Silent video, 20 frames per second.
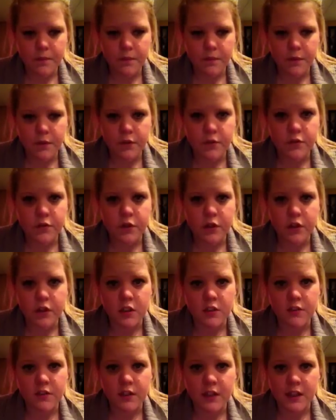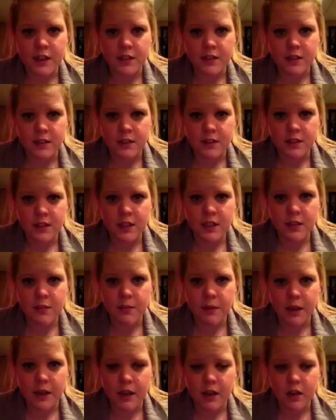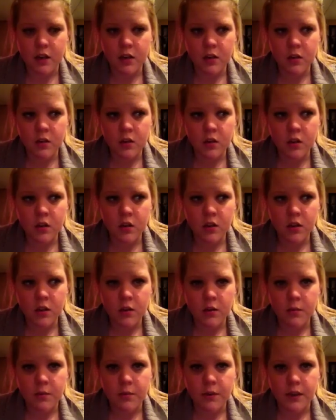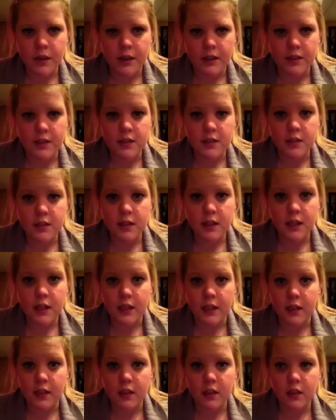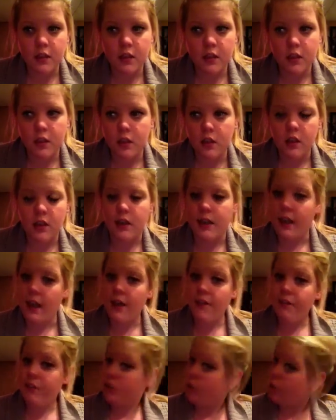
there's not enough elasticity in my hair but it's like I have to